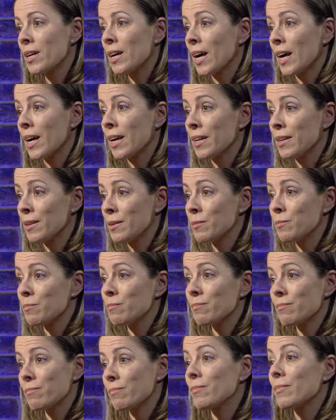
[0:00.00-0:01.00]
I
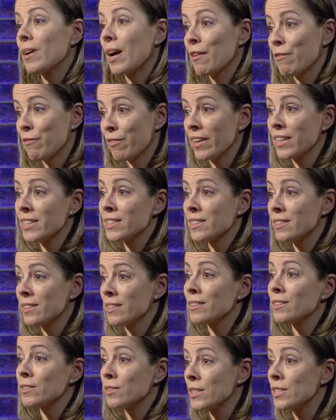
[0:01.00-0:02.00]
faced
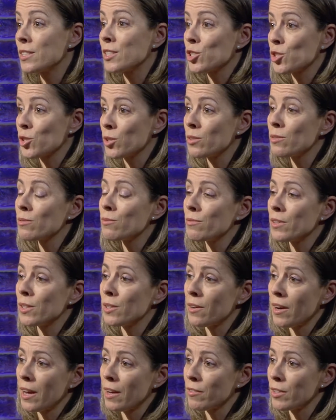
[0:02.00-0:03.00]
the decision
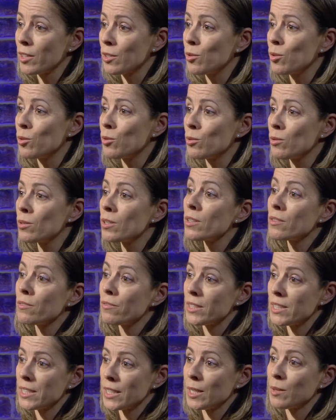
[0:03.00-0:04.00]
whether I will go
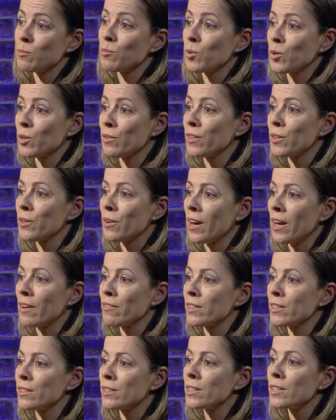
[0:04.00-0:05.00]
with him or whether I
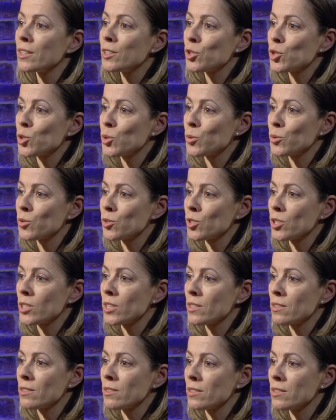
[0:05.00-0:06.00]
will choose
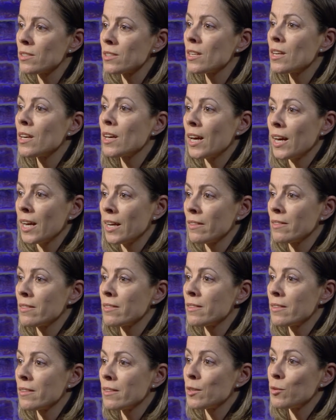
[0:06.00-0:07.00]
Jesus
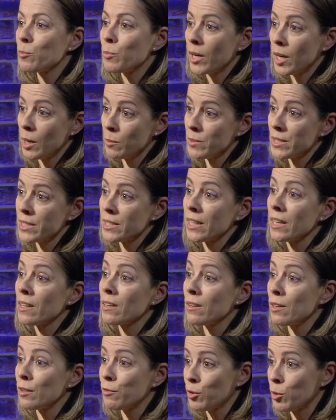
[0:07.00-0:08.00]
and become
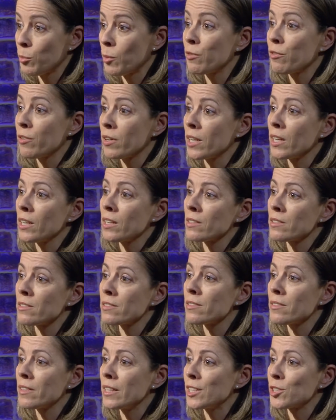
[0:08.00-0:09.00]
single from a 3
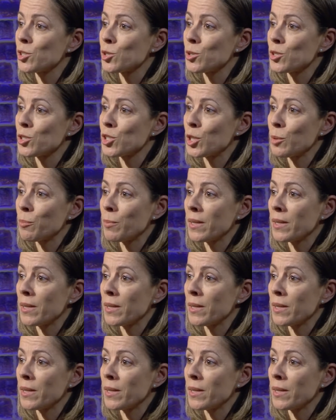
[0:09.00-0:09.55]
years relationship.